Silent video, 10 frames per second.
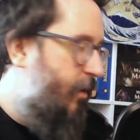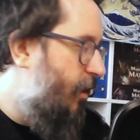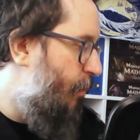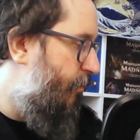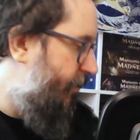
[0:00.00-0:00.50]

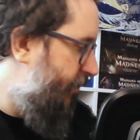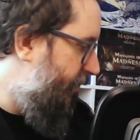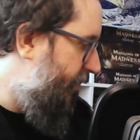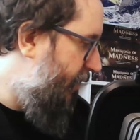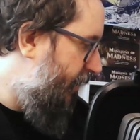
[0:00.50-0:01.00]
encumbrance
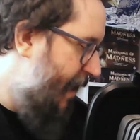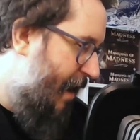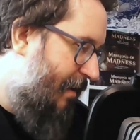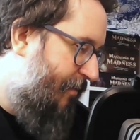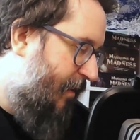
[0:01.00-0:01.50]
and
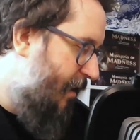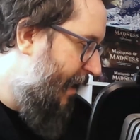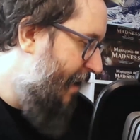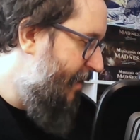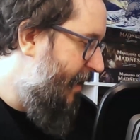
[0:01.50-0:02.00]
lifting and
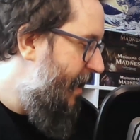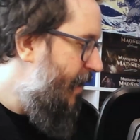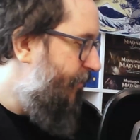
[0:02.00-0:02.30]
carrying.